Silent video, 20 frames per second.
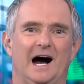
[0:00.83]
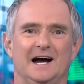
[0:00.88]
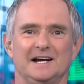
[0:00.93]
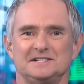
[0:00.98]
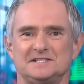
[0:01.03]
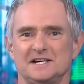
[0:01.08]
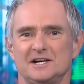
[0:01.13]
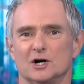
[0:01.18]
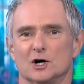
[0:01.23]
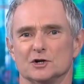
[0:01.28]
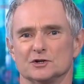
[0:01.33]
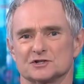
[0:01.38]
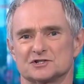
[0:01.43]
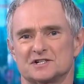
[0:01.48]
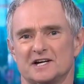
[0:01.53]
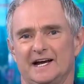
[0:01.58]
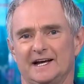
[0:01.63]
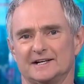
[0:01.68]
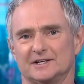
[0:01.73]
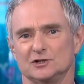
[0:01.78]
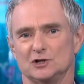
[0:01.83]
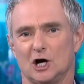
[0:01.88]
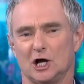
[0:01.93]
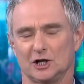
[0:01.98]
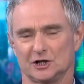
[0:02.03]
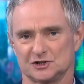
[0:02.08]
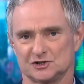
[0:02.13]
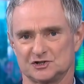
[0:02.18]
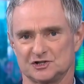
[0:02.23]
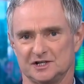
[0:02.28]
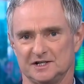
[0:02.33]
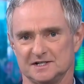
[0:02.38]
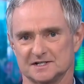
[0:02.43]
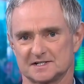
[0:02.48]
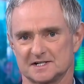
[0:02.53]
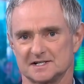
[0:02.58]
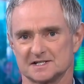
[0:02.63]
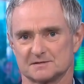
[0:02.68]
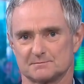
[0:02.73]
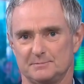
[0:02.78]
Ideon
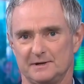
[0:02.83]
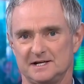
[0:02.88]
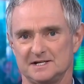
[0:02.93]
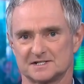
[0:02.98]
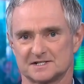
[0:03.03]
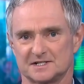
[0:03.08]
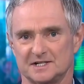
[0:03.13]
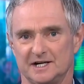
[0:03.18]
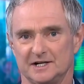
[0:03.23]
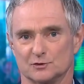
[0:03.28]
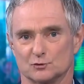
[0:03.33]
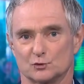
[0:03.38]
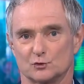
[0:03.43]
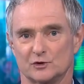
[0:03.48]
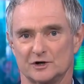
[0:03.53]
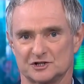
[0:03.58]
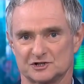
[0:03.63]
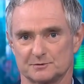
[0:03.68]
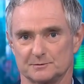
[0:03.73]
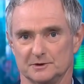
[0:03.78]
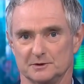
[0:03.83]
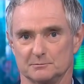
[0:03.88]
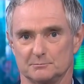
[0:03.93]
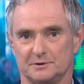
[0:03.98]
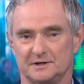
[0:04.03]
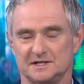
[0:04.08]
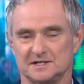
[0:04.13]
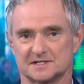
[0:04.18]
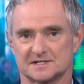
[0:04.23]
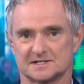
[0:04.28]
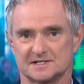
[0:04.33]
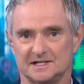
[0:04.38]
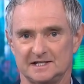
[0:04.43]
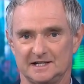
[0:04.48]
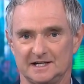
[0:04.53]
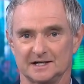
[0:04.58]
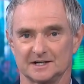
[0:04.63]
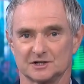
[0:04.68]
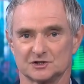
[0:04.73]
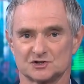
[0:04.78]
Technologies is based in Richmond,
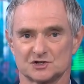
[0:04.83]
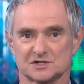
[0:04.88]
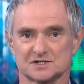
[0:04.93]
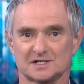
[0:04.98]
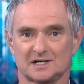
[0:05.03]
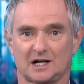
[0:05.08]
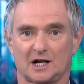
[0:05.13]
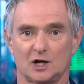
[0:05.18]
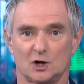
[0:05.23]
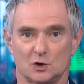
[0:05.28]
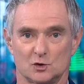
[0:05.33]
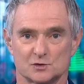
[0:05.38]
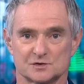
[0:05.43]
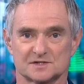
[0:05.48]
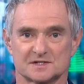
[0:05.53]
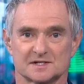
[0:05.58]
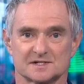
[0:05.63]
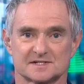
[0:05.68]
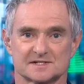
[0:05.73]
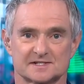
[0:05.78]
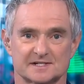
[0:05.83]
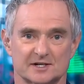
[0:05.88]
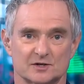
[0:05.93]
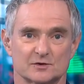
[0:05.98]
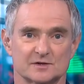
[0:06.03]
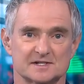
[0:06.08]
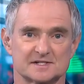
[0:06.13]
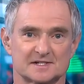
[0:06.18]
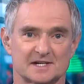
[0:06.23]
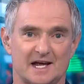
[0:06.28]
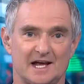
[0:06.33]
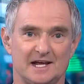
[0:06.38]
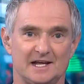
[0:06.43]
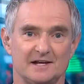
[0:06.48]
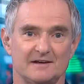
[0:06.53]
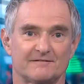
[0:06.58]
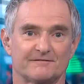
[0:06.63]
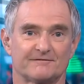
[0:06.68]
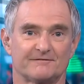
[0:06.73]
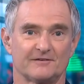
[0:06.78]
BC, and they just closed a Series
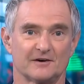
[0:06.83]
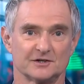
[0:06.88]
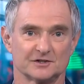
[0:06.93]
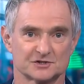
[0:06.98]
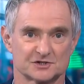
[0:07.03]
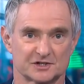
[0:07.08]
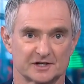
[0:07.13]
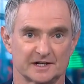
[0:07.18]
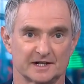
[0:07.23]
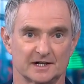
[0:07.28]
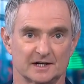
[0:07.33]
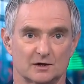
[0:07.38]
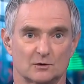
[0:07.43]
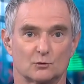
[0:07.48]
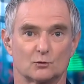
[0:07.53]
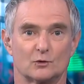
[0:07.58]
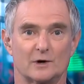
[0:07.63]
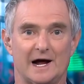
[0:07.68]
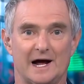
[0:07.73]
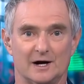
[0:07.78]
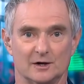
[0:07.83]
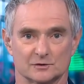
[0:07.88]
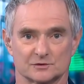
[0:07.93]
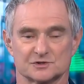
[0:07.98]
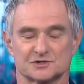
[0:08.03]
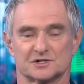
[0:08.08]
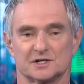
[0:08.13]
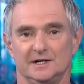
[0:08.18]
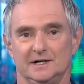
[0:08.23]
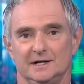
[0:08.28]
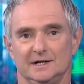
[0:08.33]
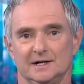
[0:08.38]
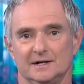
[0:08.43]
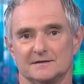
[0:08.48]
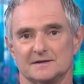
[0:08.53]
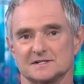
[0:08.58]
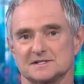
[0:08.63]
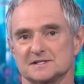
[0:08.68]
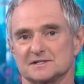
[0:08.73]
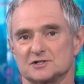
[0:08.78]
A funding round.
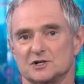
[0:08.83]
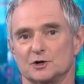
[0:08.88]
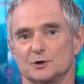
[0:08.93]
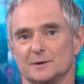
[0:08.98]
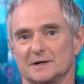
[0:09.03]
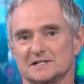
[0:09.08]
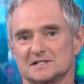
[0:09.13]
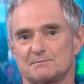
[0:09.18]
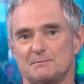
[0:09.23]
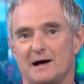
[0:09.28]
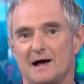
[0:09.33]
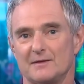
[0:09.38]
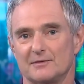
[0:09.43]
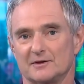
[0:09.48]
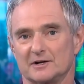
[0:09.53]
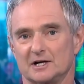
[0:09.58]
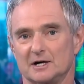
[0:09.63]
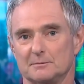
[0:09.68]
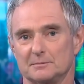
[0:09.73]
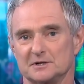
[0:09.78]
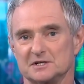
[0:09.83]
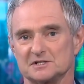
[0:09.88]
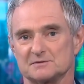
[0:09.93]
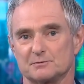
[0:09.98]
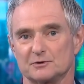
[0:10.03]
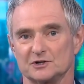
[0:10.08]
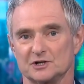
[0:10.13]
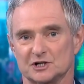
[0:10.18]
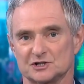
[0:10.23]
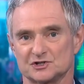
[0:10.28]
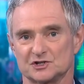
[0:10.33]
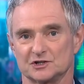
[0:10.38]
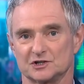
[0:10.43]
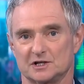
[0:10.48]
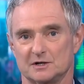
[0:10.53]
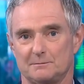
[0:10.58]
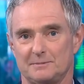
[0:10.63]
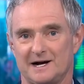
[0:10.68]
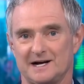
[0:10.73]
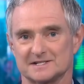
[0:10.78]
This is going to expand the company's production
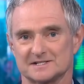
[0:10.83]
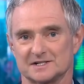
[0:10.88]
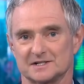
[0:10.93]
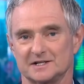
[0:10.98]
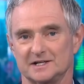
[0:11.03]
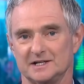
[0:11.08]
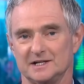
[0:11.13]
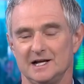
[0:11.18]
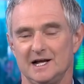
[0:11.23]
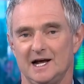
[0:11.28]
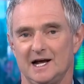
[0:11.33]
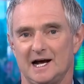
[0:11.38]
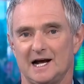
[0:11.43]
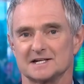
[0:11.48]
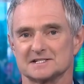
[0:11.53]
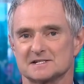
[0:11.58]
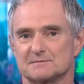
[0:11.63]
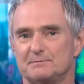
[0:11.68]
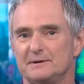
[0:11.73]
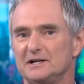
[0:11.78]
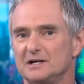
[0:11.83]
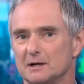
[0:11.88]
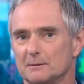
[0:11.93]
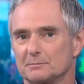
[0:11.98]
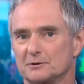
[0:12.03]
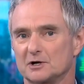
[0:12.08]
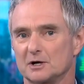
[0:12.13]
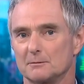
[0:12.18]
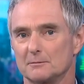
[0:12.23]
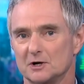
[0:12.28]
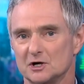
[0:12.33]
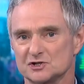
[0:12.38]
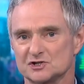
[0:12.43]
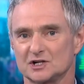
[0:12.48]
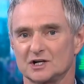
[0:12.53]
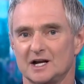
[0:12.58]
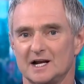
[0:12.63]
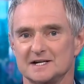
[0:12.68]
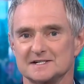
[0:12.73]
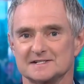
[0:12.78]
capacity and speed up
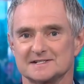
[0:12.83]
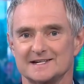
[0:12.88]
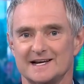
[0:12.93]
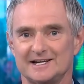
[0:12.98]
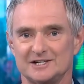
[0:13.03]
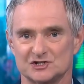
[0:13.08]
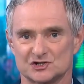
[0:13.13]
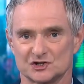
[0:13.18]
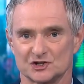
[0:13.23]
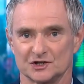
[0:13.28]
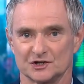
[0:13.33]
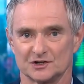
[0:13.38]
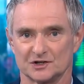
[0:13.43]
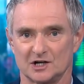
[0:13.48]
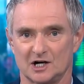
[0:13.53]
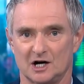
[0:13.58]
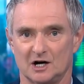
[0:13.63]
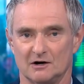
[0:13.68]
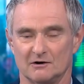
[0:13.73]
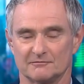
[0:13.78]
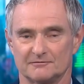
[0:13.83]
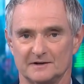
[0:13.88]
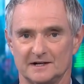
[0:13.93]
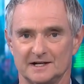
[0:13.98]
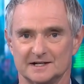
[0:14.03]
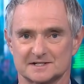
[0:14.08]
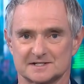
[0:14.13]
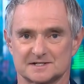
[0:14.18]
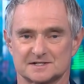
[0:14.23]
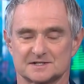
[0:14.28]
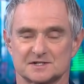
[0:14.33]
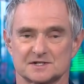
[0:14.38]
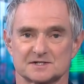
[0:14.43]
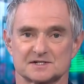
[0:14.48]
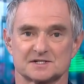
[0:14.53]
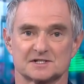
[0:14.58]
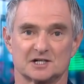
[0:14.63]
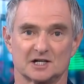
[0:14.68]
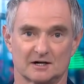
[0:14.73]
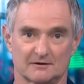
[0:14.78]
commercialization of its
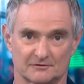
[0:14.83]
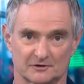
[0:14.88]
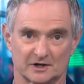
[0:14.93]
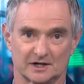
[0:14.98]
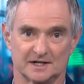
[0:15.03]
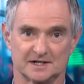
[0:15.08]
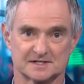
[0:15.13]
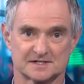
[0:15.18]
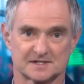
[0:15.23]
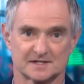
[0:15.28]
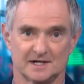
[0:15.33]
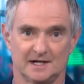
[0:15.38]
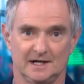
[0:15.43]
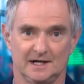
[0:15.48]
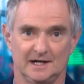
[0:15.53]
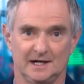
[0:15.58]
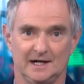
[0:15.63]
discoveries.